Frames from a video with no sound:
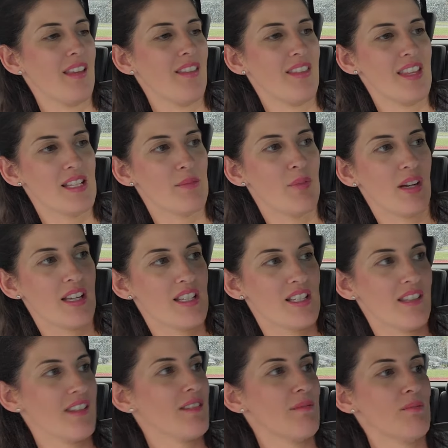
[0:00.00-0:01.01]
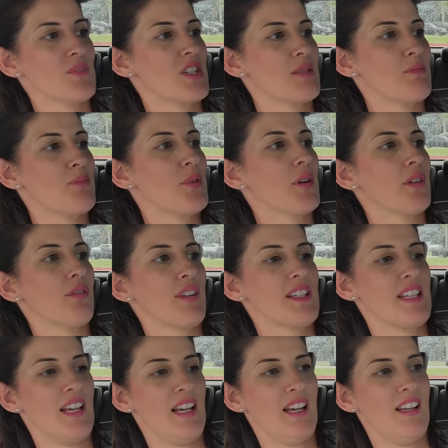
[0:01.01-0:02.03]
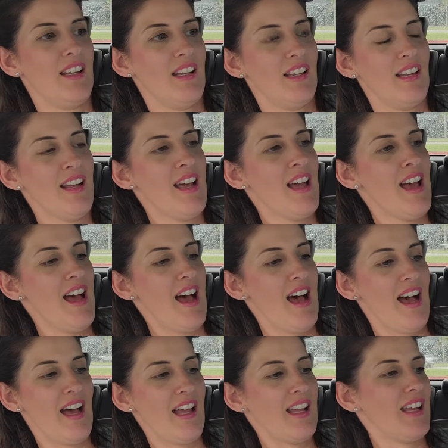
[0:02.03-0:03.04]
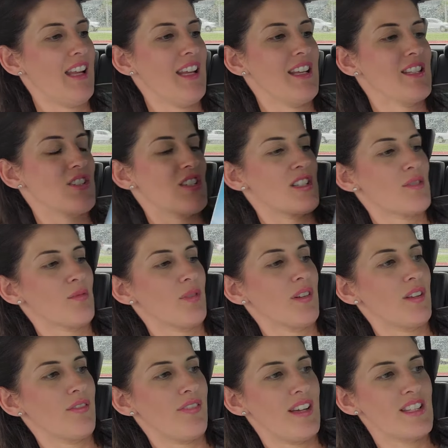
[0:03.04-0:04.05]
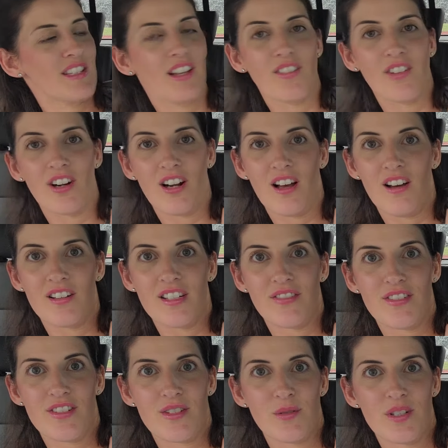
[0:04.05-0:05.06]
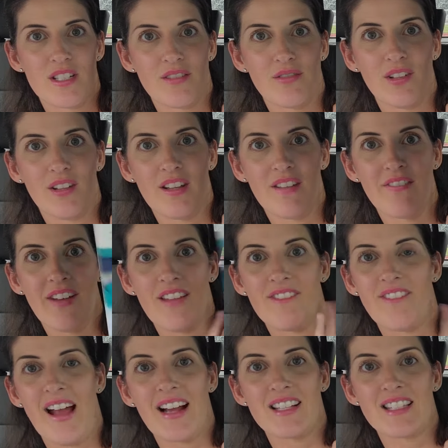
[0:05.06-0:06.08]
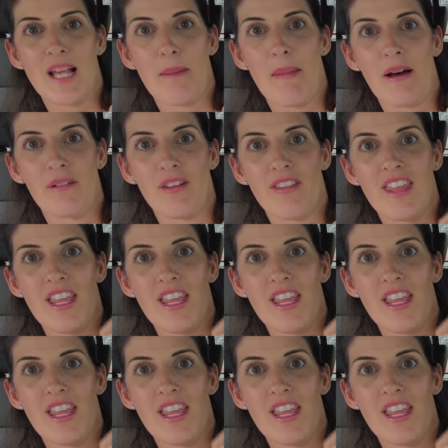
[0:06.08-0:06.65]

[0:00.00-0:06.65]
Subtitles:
This book is just beautifully done, and it's just really fun to learn all different sorts of really fun facts about the